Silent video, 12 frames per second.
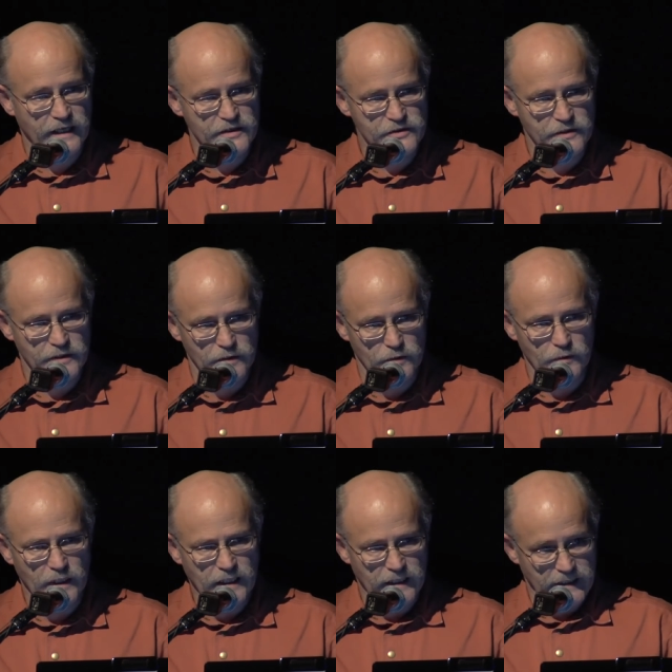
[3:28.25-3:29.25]
HQ
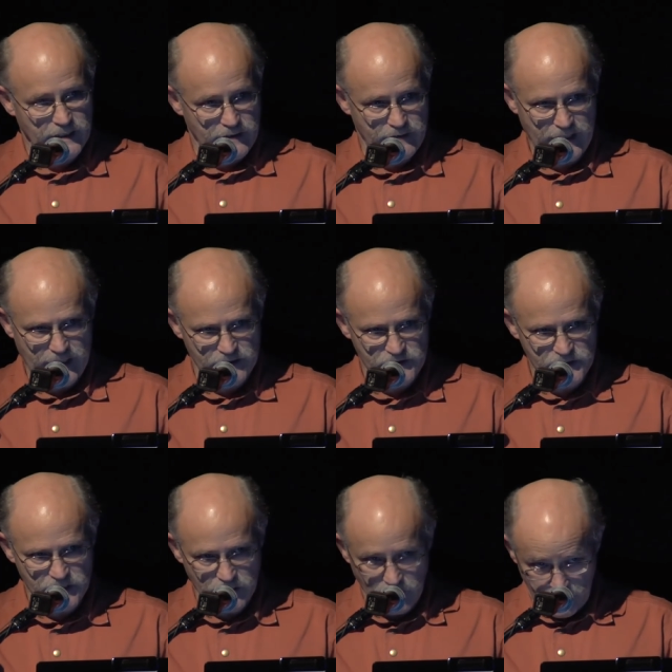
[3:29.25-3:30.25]
that
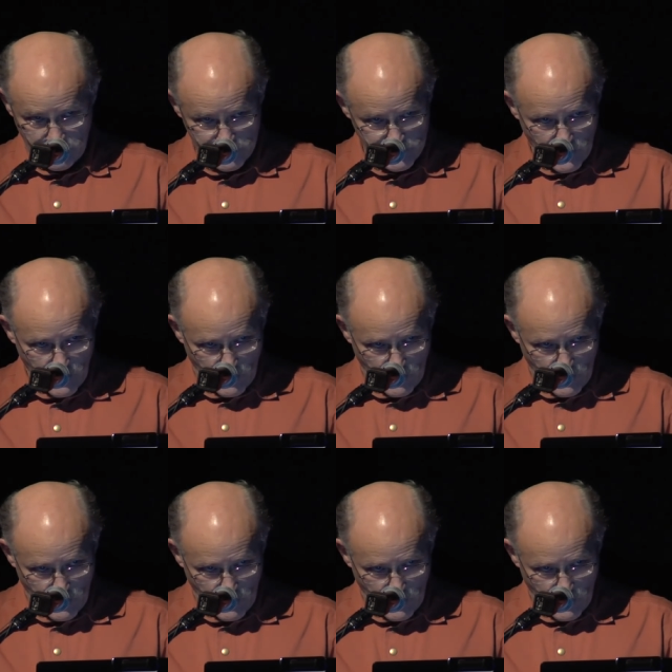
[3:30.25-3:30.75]
sea otters